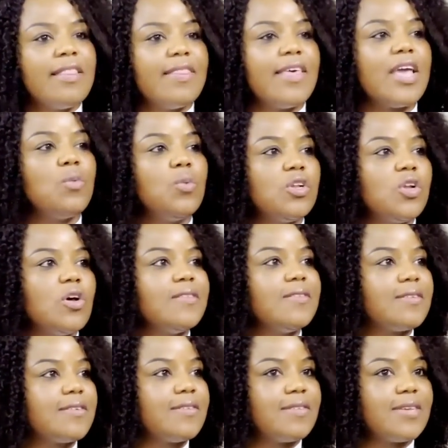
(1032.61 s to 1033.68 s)
They will not
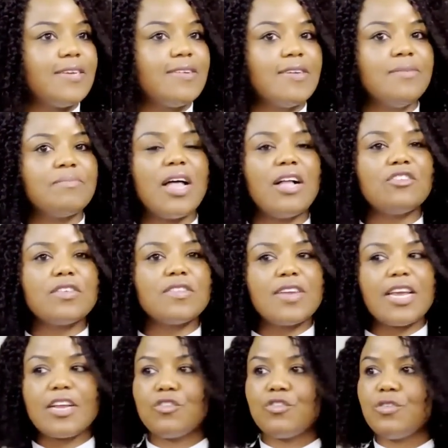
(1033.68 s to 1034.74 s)
succeed. I'll just
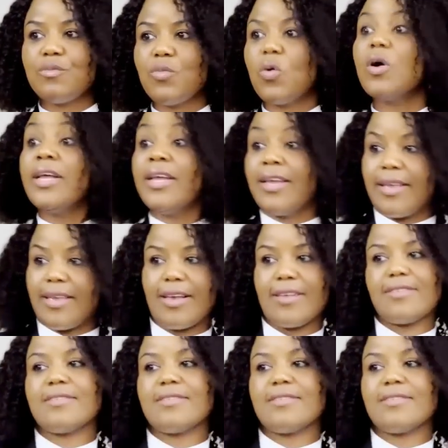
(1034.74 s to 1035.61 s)
take two more. Yes.